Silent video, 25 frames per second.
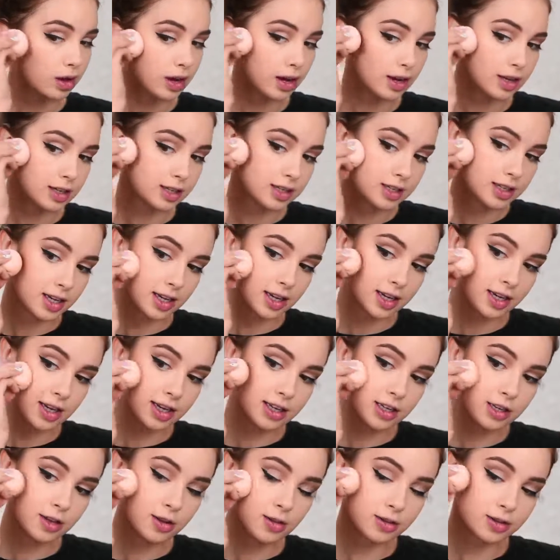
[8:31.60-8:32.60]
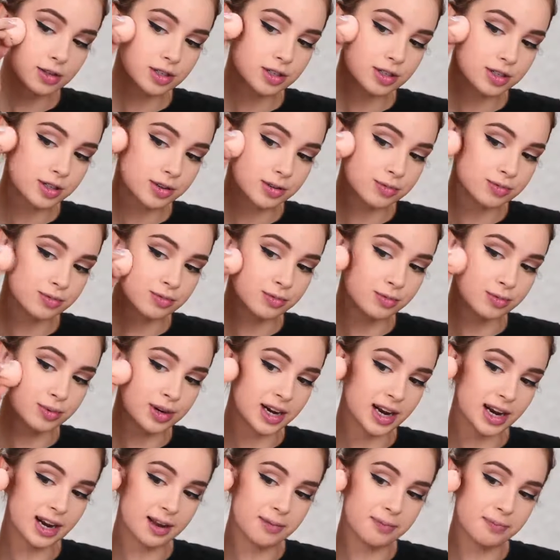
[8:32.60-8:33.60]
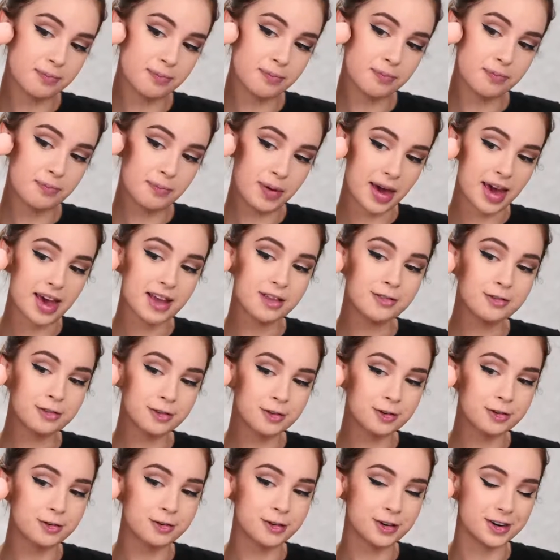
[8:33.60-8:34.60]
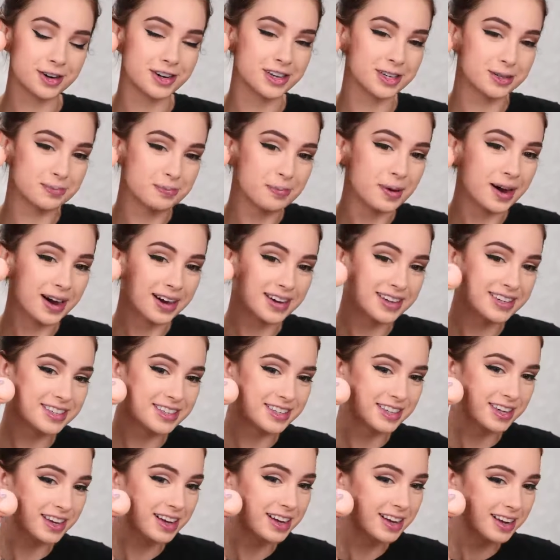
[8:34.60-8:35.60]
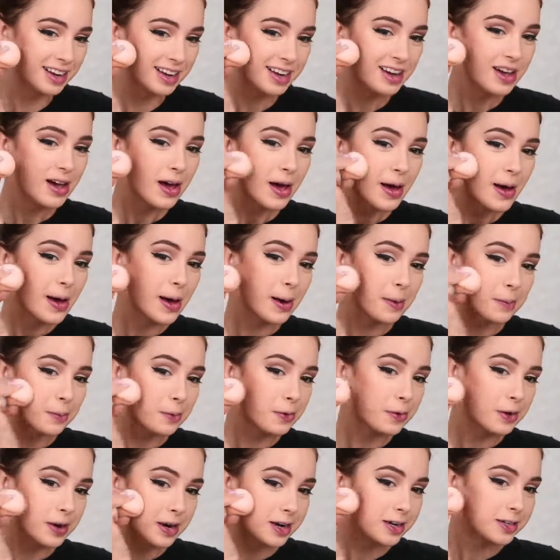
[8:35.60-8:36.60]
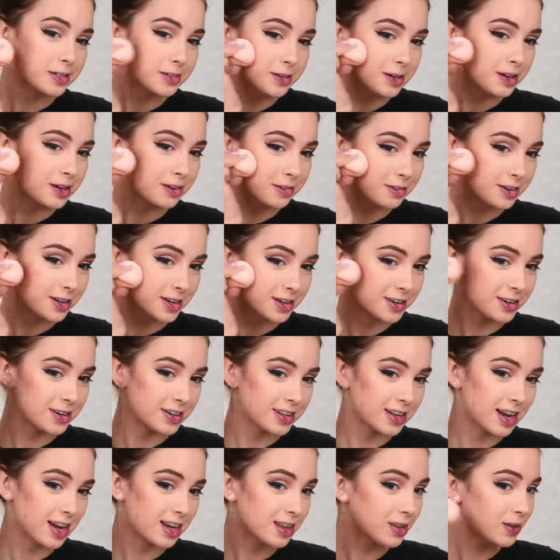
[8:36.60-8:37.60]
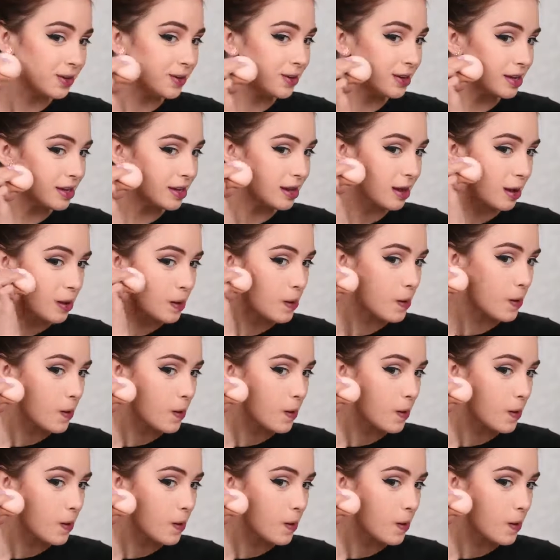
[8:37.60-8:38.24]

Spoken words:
And see, this looks really painful for the sponge. I'm really sorry for doing that to it.